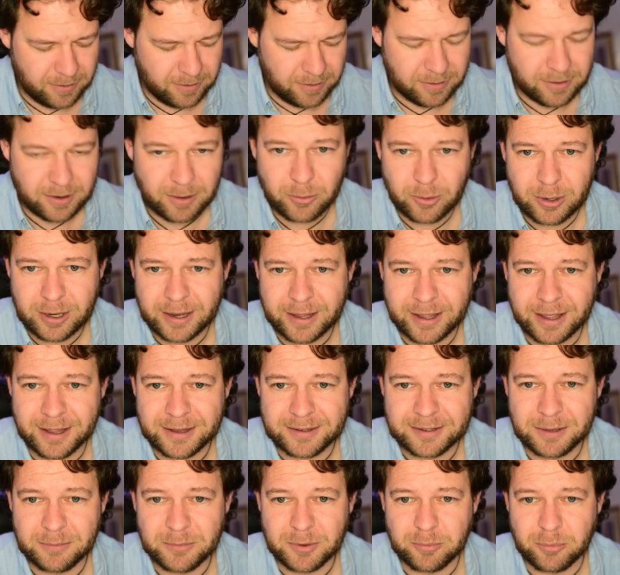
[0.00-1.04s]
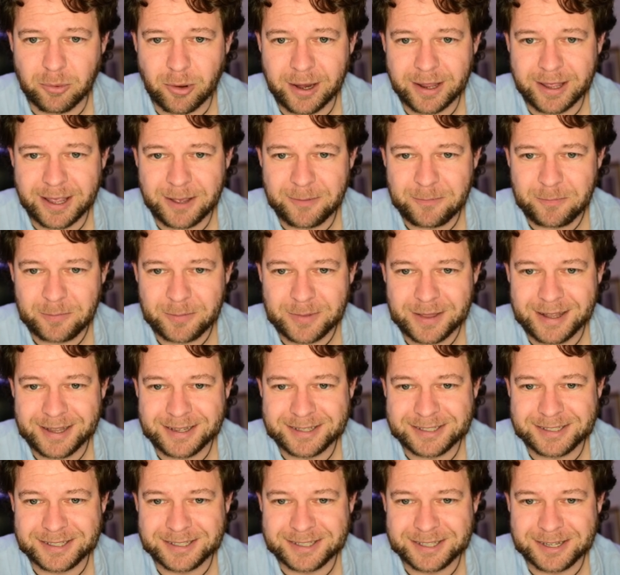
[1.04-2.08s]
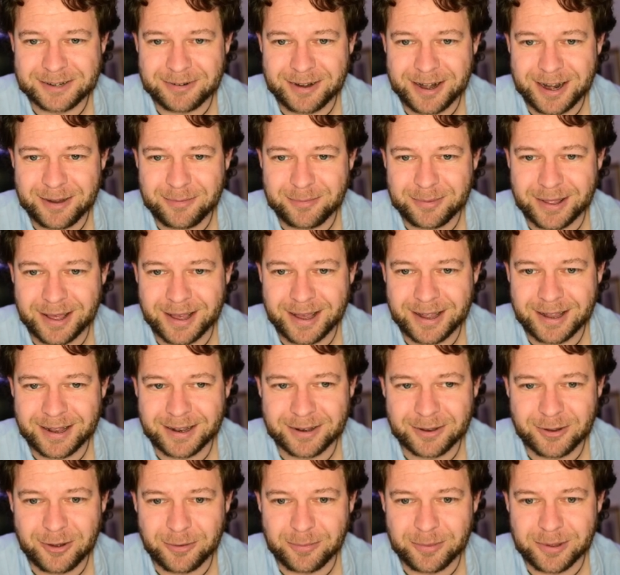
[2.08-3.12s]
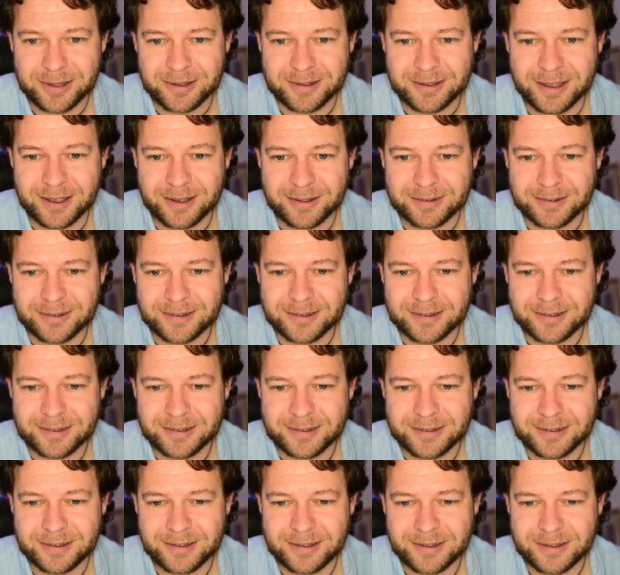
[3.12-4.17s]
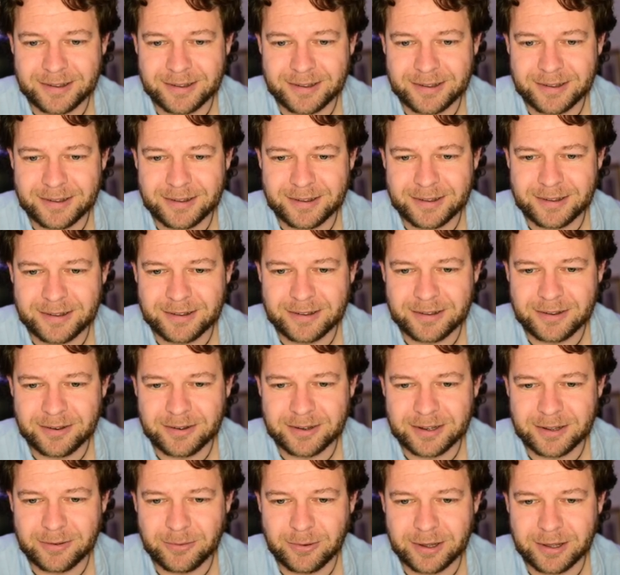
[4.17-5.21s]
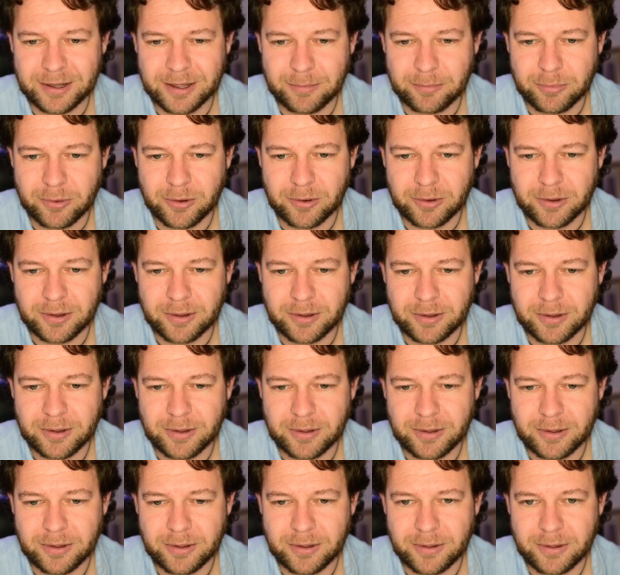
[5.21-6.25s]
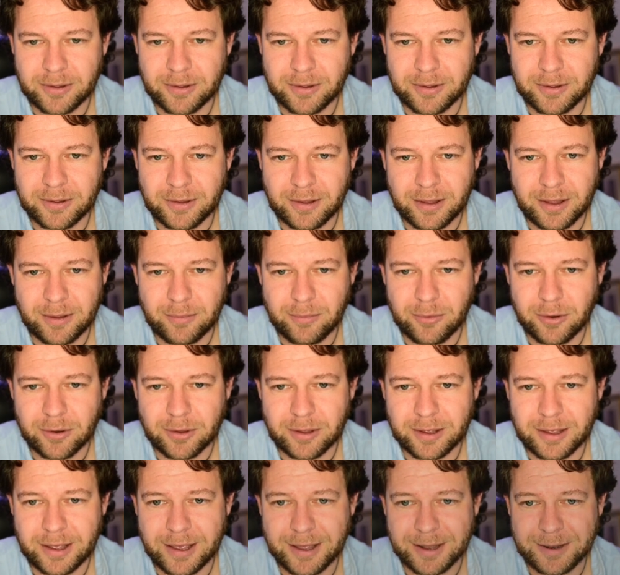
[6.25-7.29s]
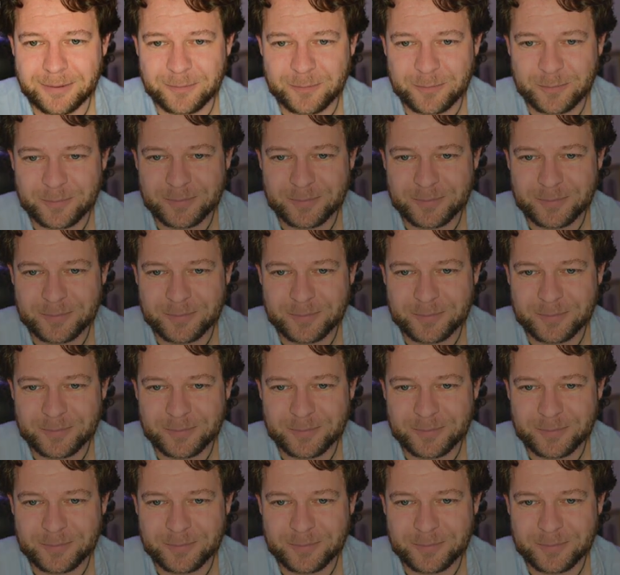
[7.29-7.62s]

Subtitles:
Double clicking it seemed to break it. Let's just grab that and copy it down. No idea why that broke. It broke again.